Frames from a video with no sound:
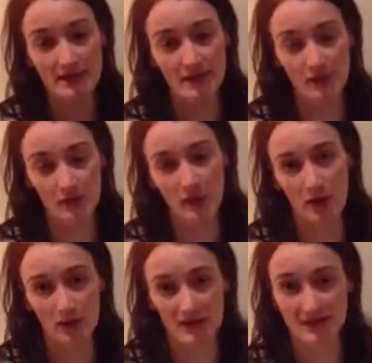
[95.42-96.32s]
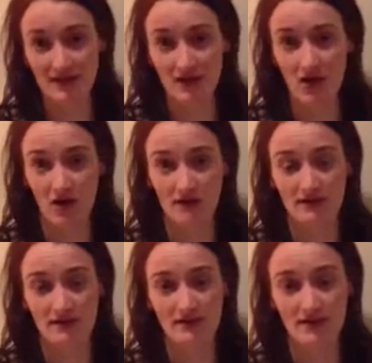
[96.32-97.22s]
The only problem is it
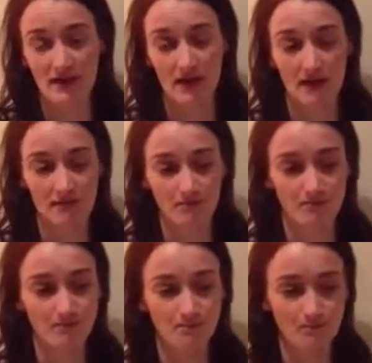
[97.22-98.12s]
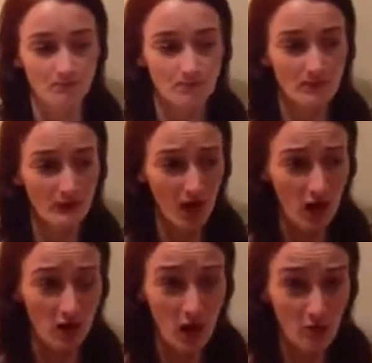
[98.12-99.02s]
causes
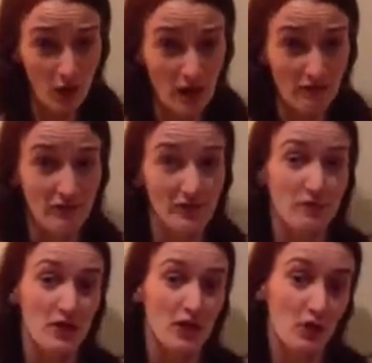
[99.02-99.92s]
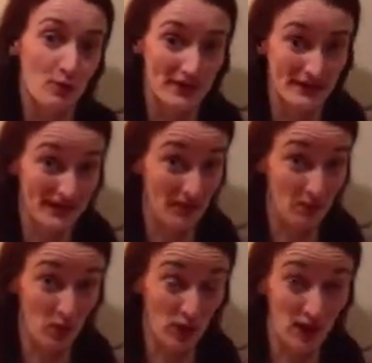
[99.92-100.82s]
a lot more effort from the human
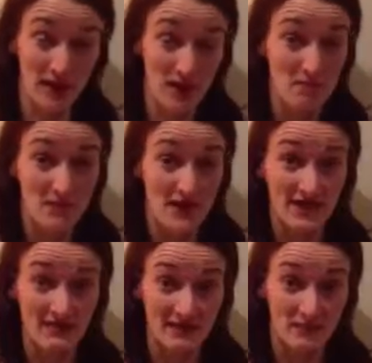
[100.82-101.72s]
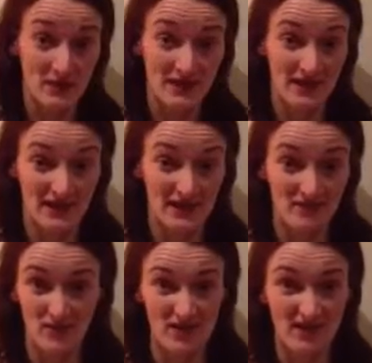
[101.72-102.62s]
standpoint. But that doesn't mean that it
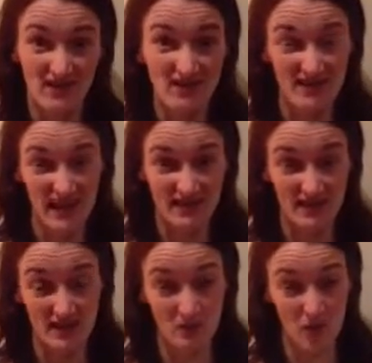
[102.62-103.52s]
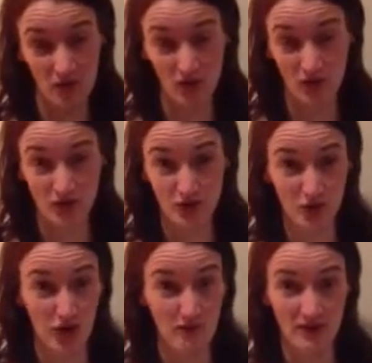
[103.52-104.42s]
yields less than a monoculture
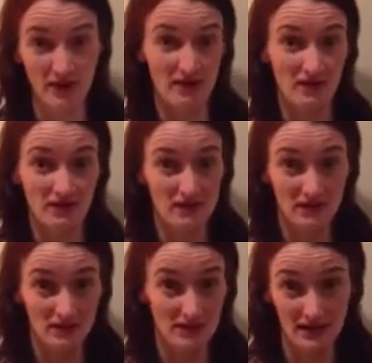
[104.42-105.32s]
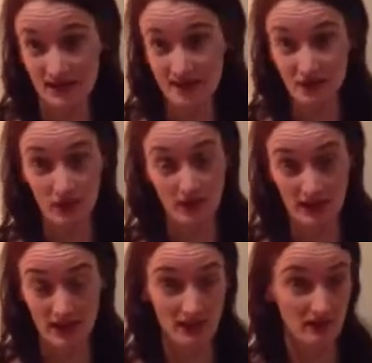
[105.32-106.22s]
crop. It can yield, studies have shown that it
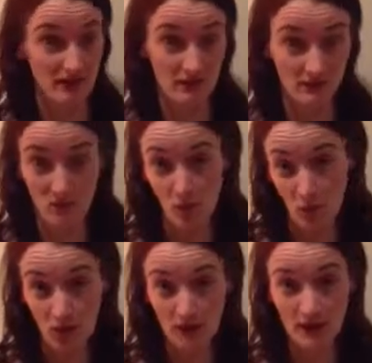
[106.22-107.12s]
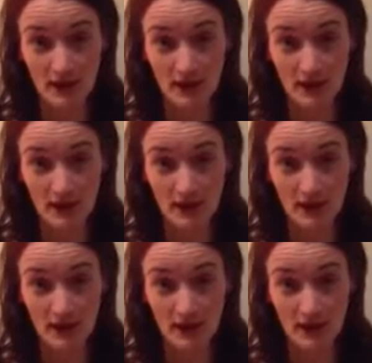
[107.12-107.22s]
can yield even more,